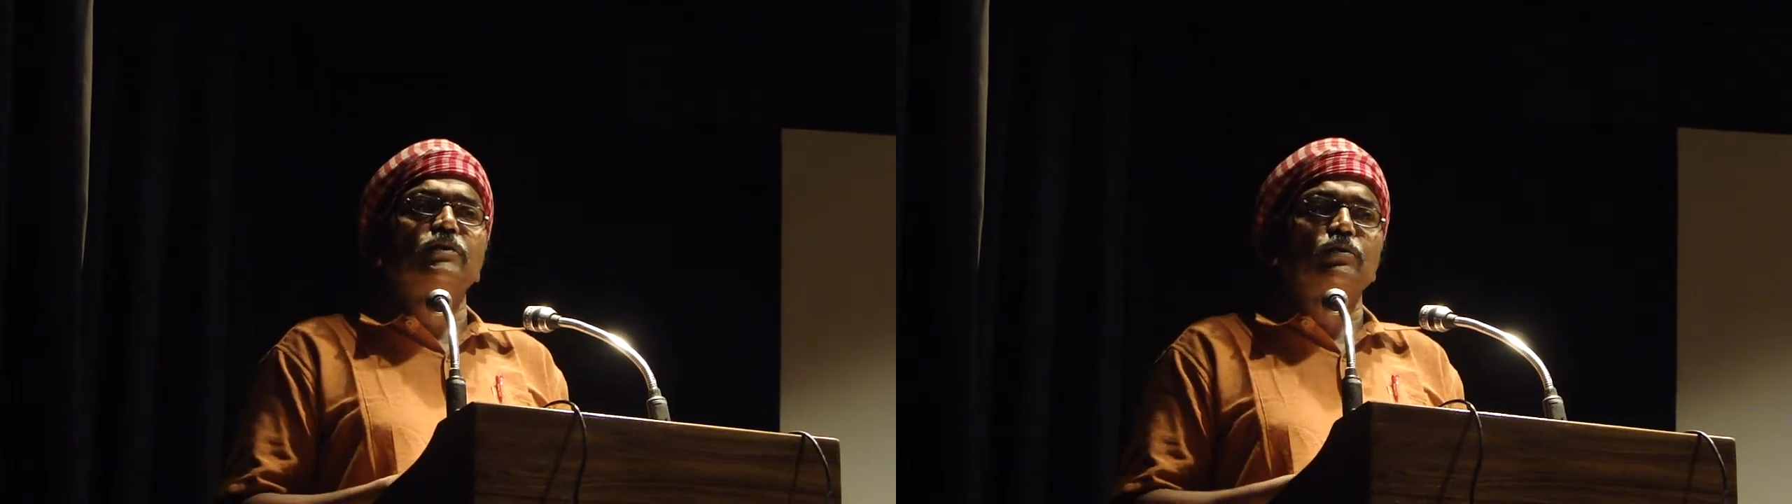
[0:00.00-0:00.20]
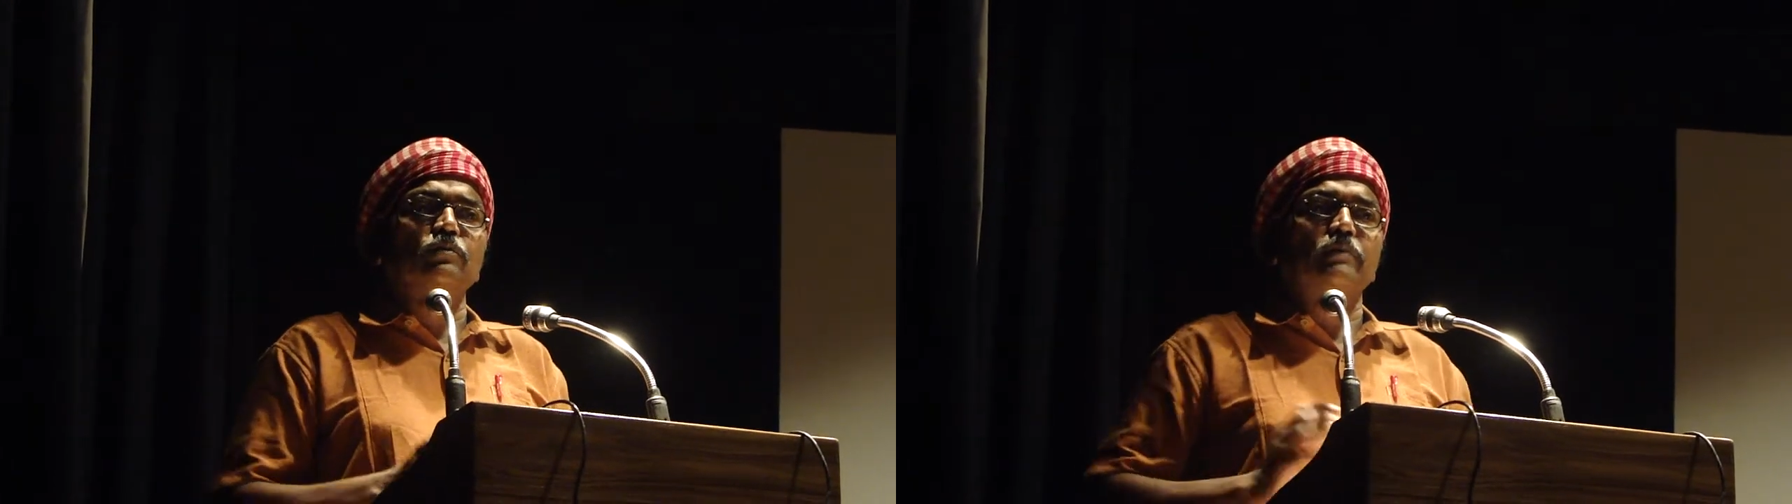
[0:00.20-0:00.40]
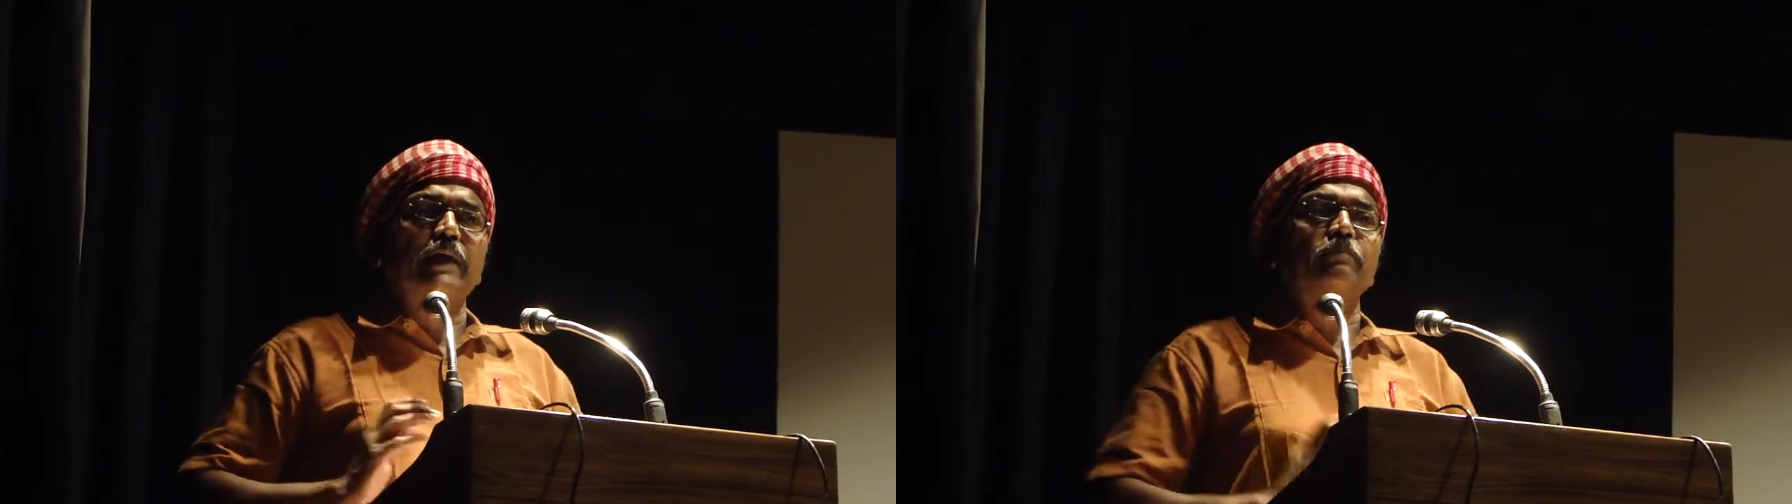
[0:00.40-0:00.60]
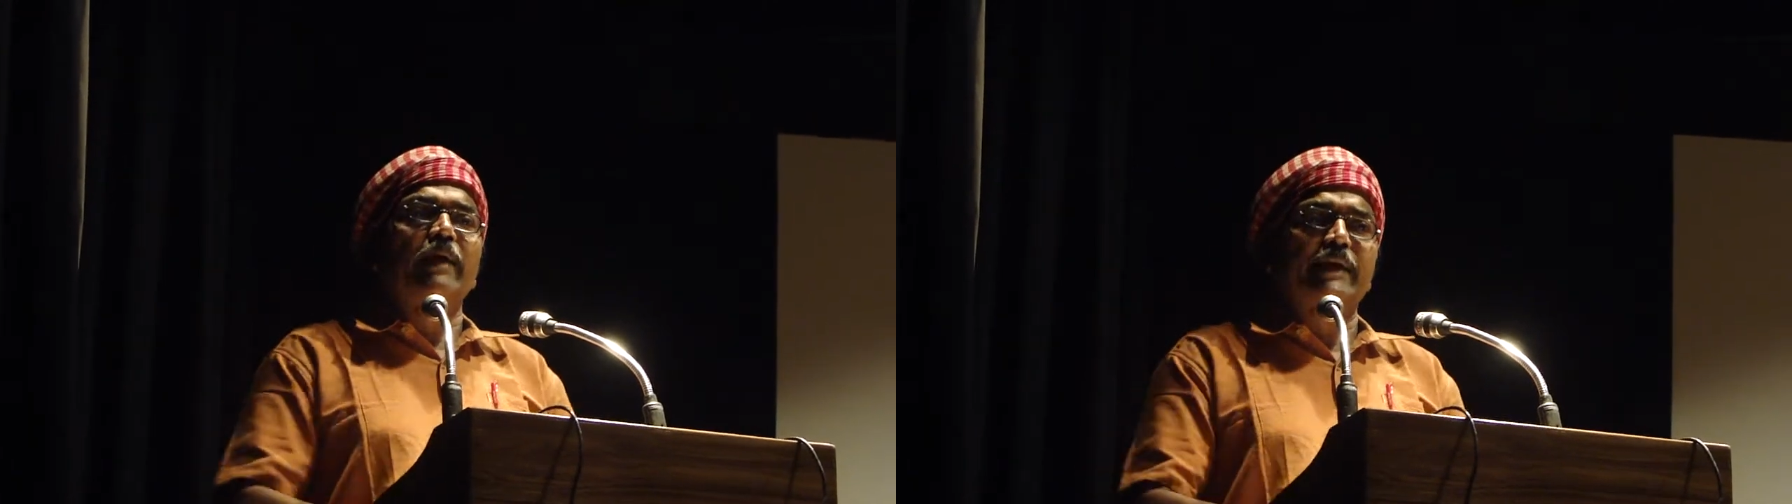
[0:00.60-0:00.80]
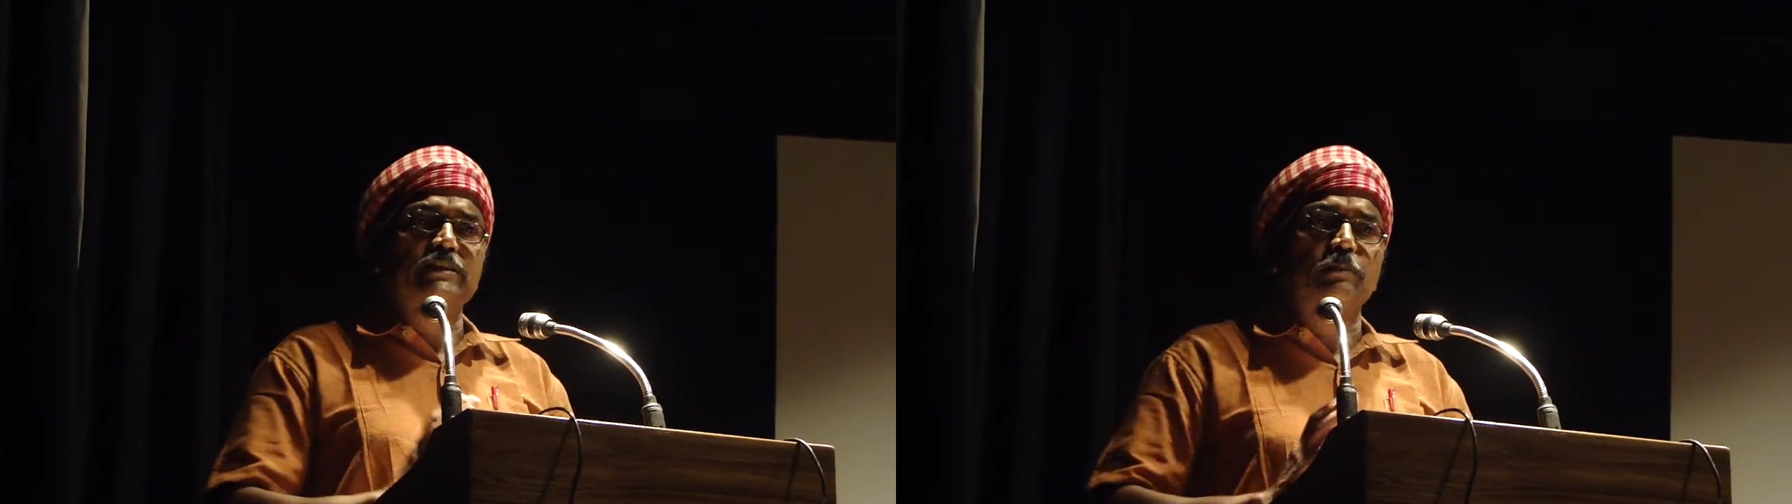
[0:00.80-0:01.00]
to
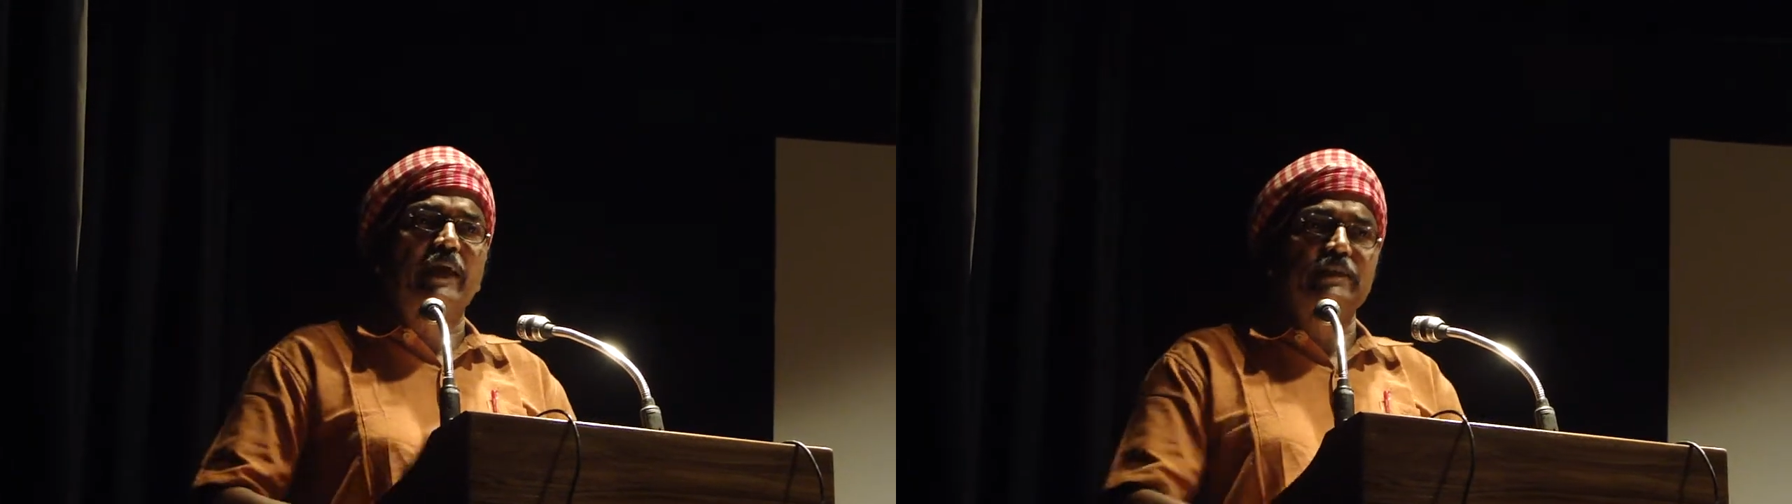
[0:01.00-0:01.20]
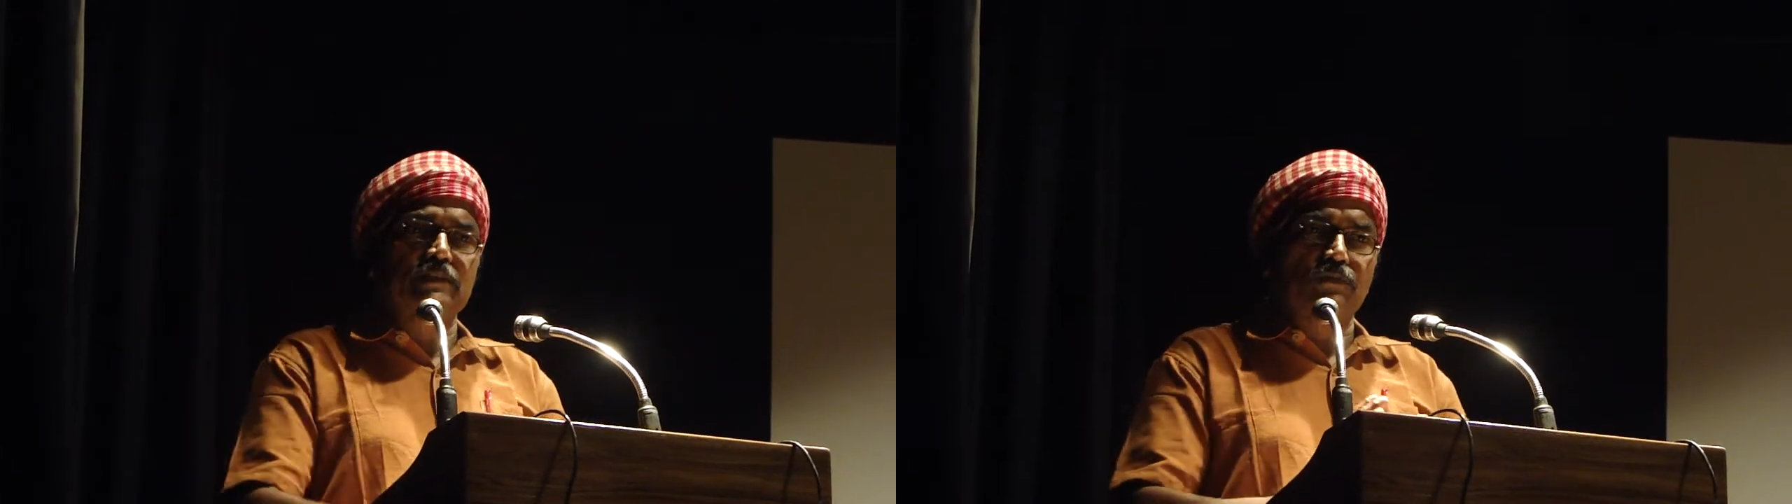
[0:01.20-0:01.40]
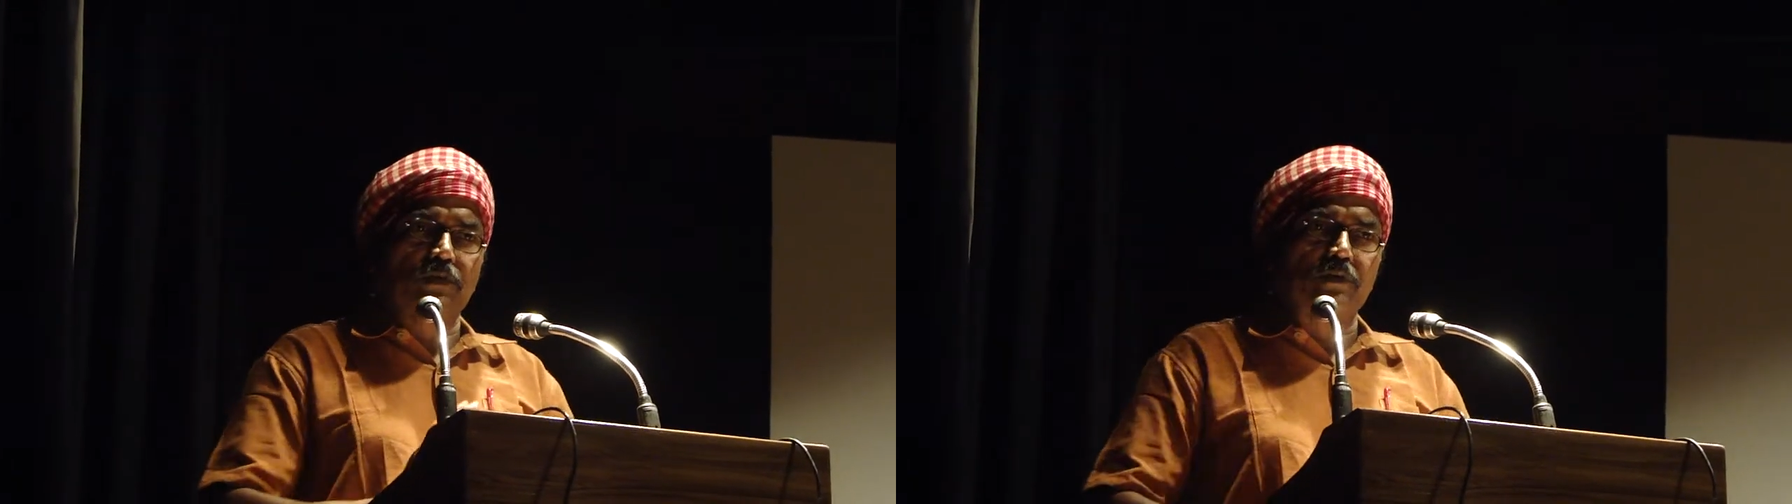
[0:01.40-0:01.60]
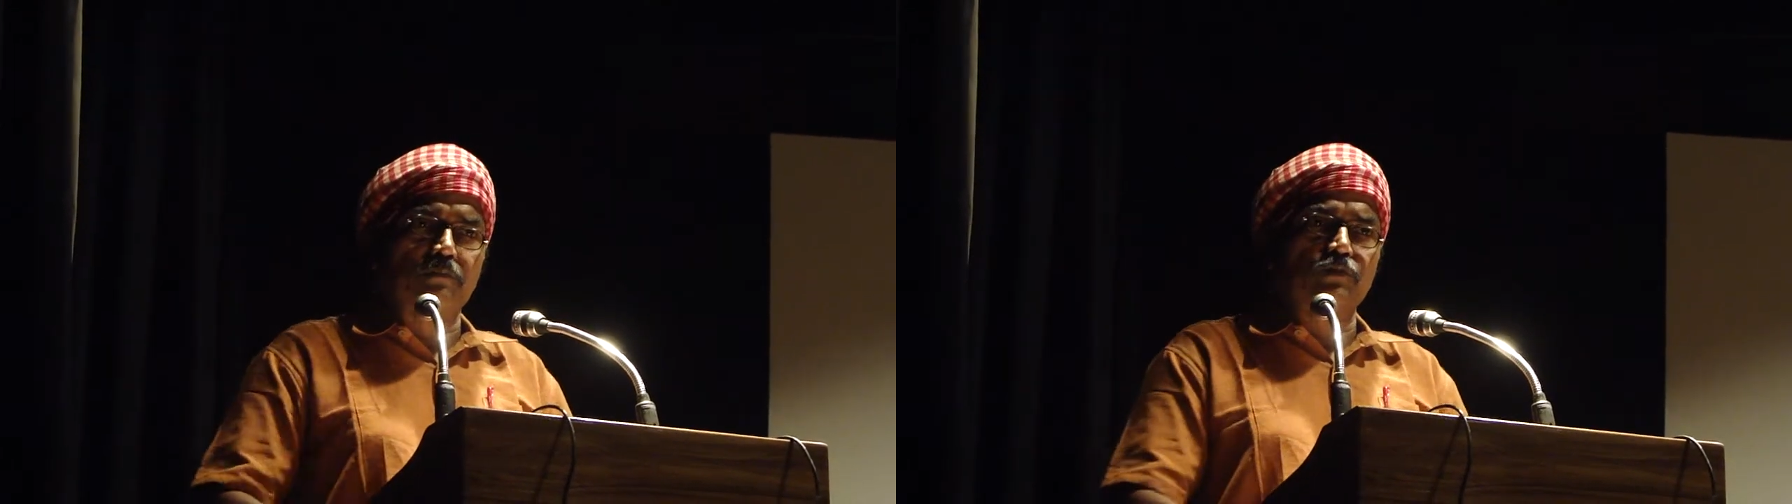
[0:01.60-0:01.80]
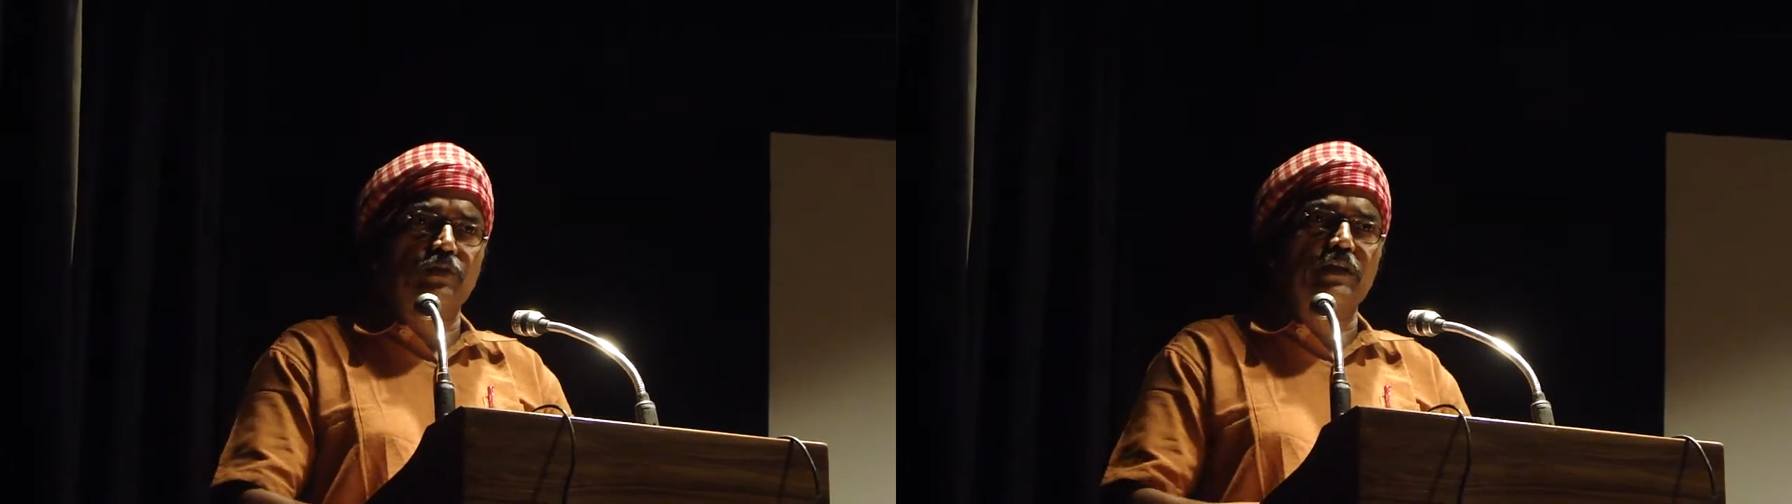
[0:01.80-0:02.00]
make space so
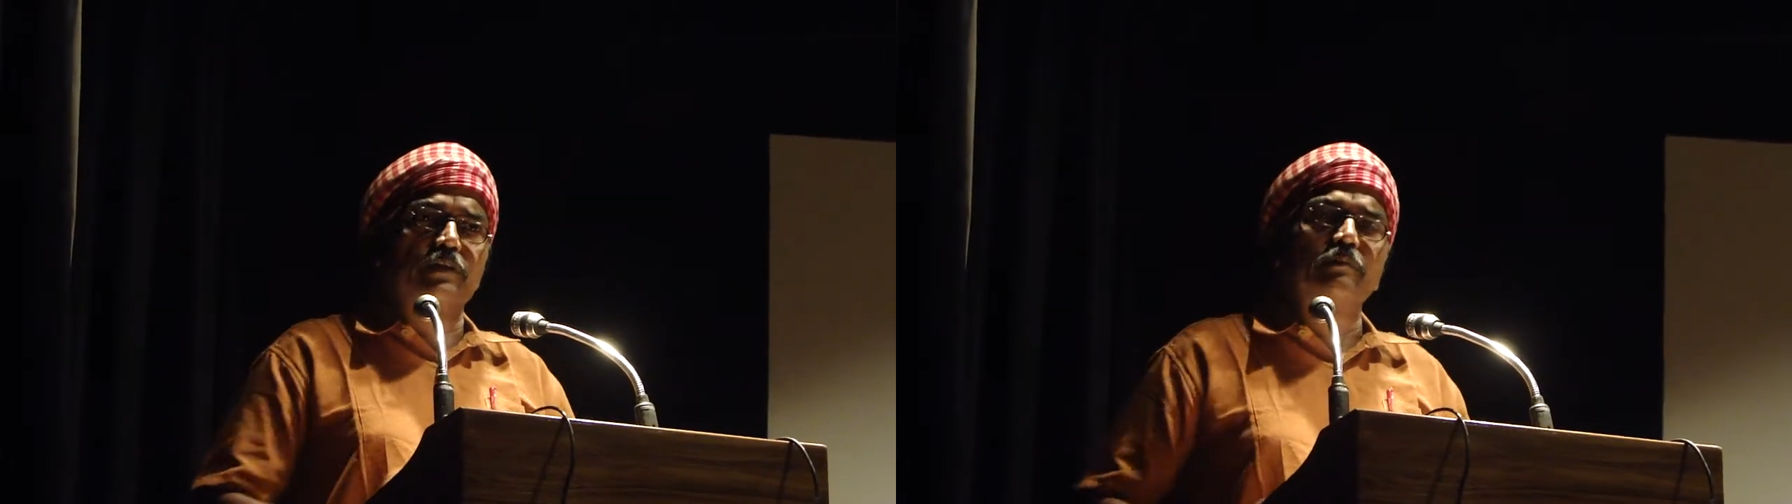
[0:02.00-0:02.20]
that the